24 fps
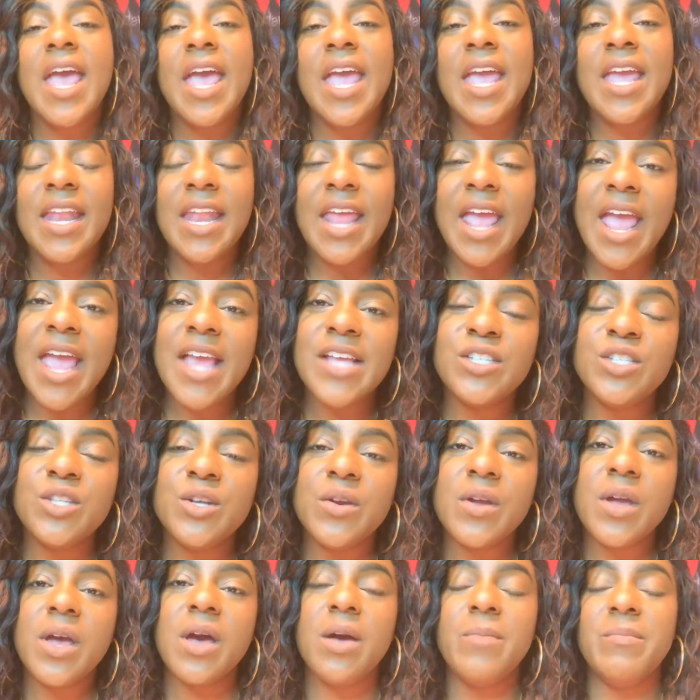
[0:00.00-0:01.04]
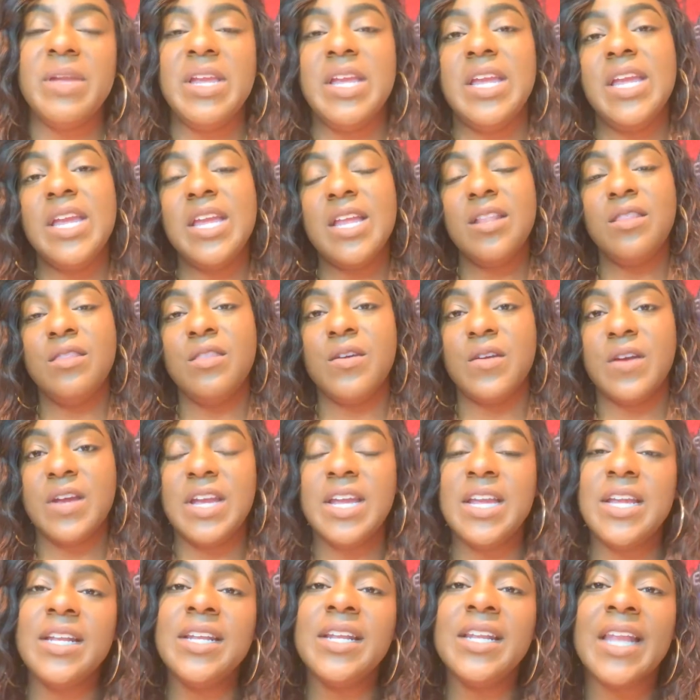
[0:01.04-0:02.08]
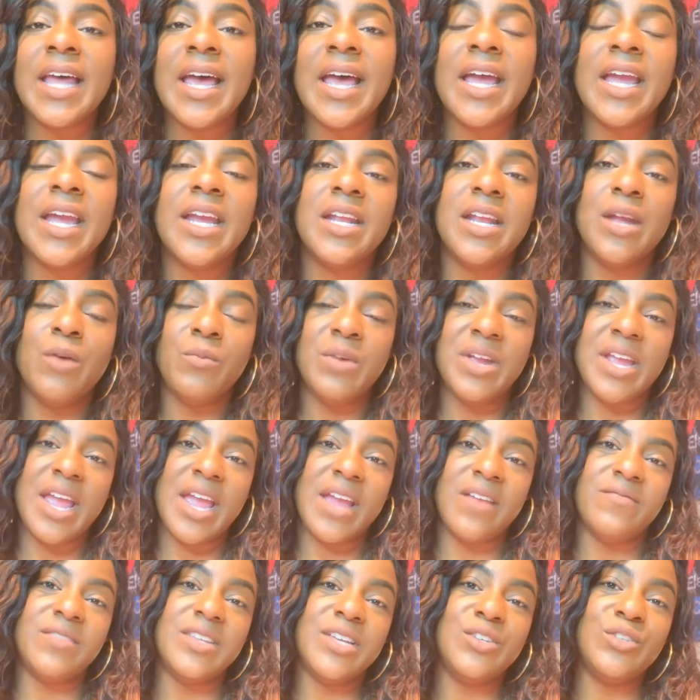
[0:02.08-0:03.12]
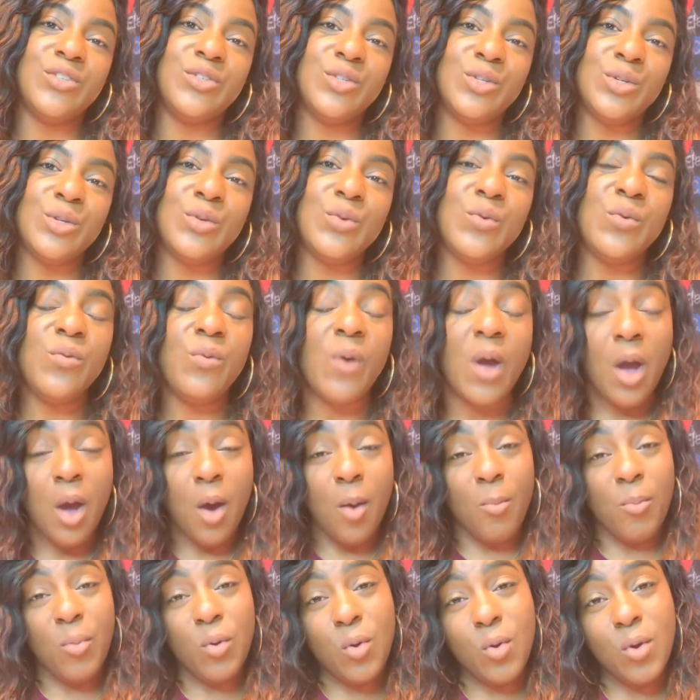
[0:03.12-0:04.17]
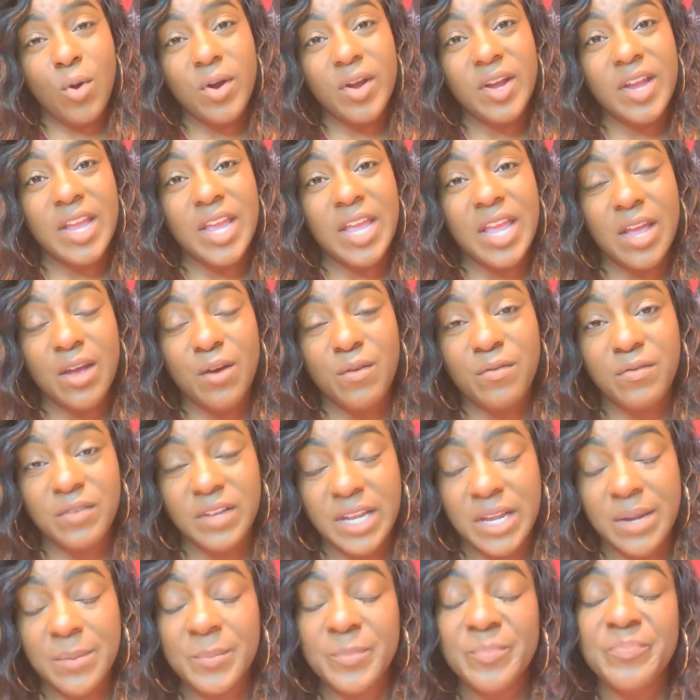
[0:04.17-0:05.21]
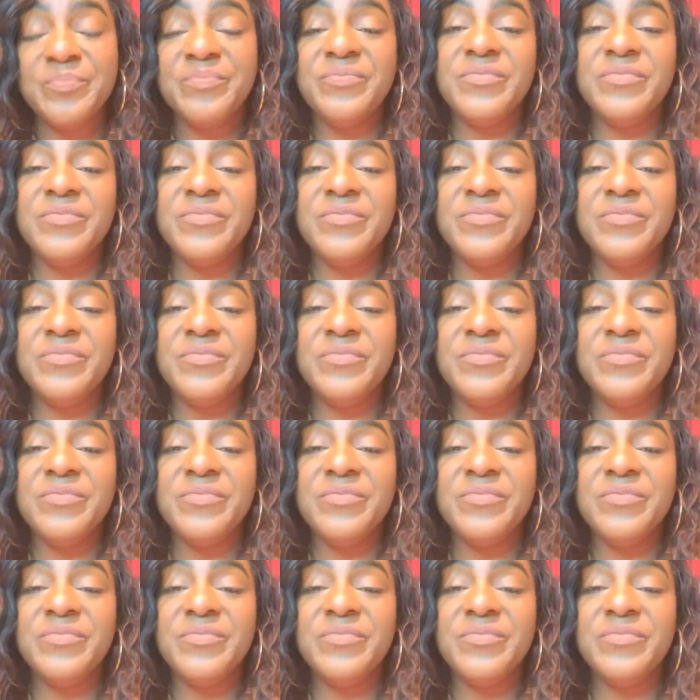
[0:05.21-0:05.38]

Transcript: And as they're coming in, they're in line, and we have these two poor Gelfling